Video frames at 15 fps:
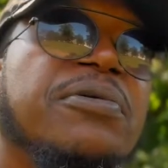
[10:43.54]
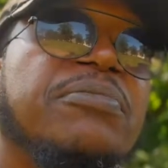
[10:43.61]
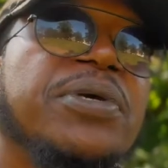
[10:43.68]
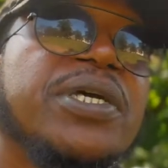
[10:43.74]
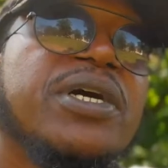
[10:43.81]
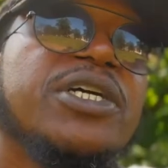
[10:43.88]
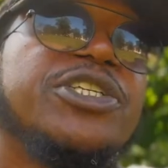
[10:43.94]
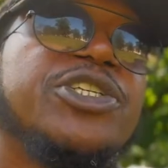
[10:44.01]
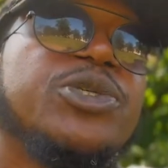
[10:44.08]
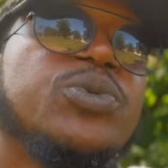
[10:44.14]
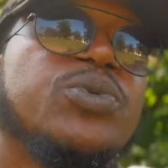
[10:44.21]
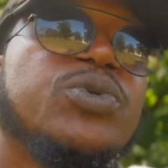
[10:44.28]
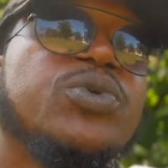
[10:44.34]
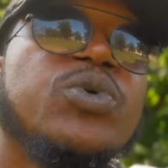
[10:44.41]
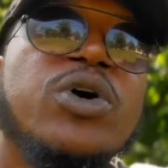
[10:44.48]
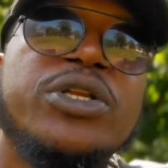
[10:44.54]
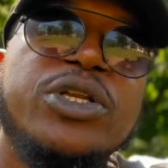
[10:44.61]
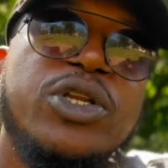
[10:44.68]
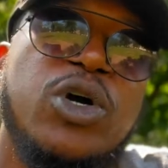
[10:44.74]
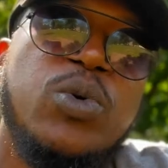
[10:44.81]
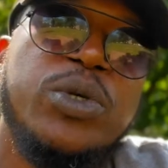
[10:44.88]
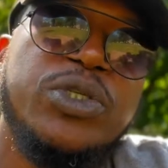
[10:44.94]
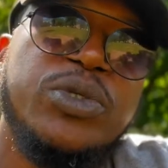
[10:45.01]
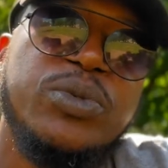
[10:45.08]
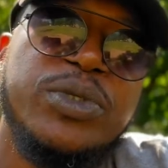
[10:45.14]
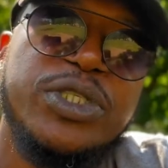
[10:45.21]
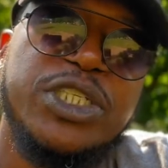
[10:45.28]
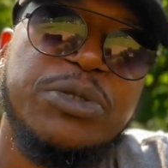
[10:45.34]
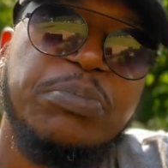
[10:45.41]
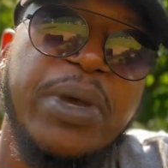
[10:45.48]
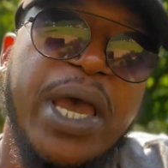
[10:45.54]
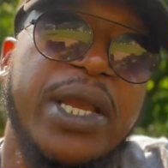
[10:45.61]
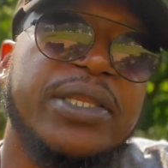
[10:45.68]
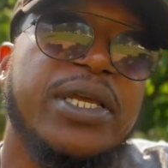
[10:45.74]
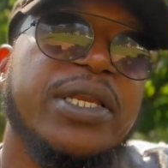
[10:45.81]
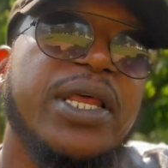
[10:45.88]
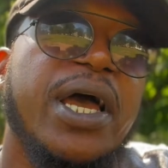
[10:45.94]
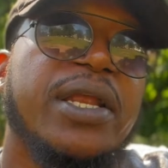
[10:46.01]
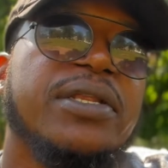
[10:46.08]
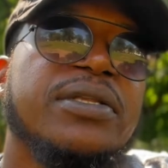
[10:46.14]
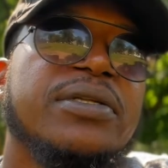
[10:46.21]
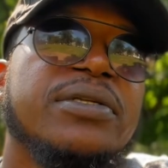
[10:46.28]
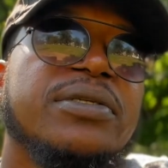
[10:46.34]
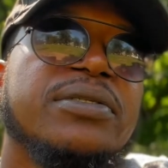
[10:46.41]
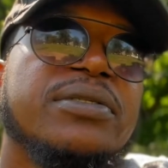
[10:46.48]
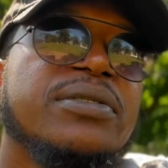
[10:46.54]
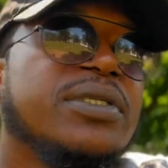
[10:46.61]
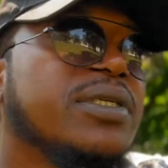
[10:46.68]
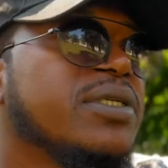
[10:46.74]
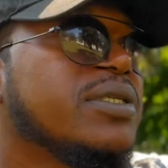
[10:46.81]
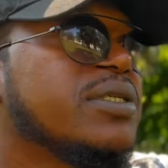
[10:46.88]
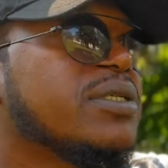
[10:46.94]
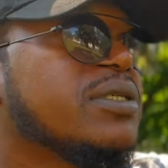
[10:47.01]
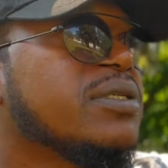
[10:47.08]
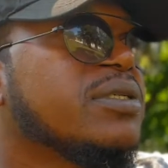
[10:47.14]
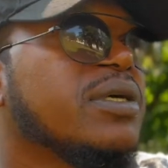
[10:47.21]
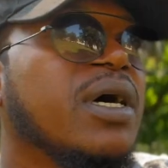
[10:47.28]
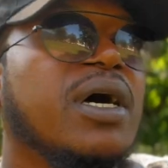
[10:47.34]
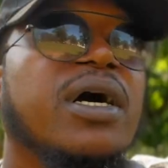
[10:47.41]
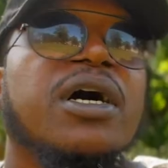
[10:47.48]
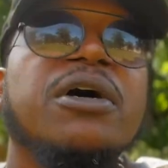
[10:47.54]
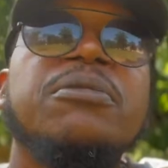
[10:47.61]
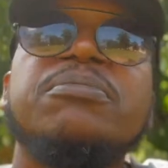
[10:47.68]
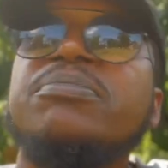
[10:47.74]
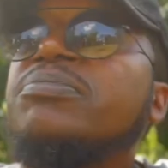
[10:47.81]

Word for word: because you, you already know what to expect. They're not these uh,